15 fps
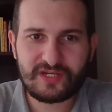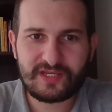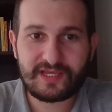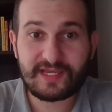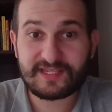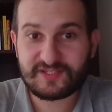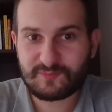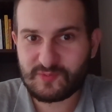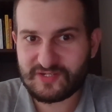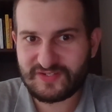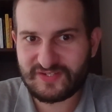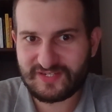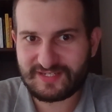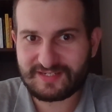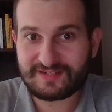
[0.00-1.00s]

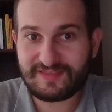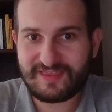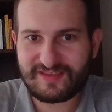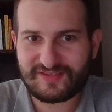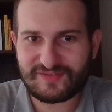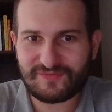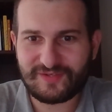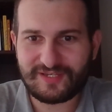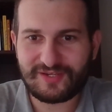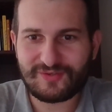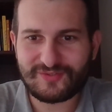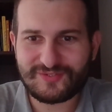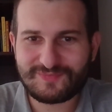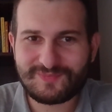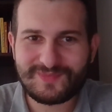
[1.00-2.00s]
explicitly these videos.
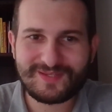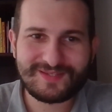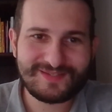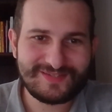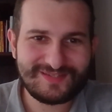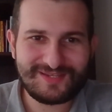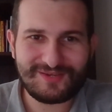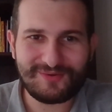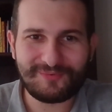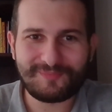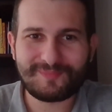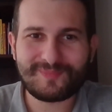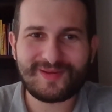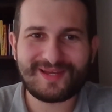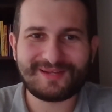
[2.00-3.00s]
See you.
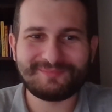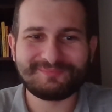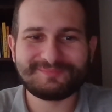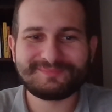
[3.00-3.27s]
Bye.